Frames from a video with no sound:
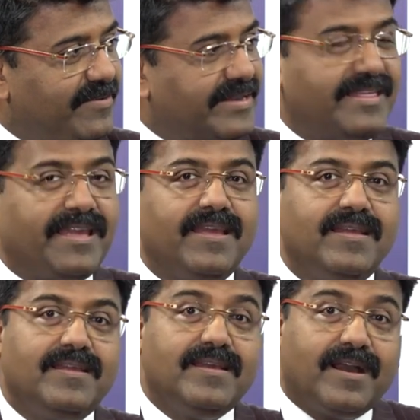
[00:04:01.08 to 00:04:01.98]
where they
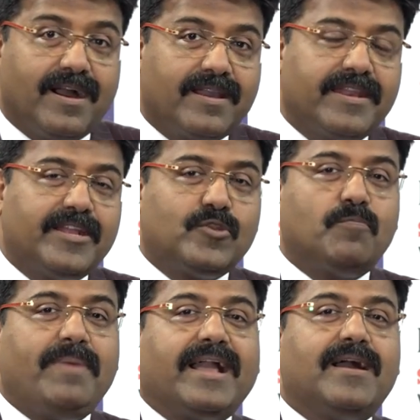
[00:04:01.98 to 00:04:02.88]
agreed to
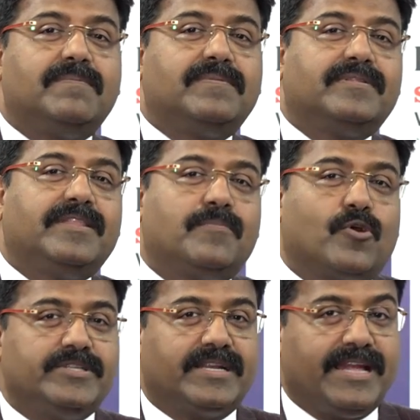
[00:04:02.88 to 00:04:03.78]
back up the
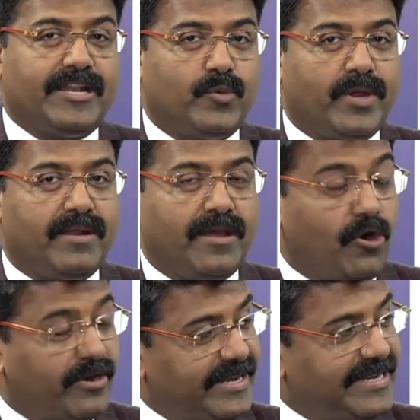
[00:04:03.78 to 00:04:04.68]
project that you had
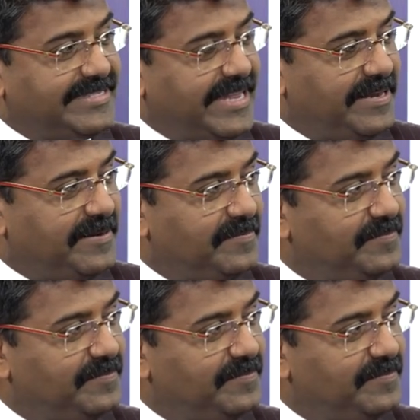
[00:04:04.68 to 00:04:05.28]
already decided?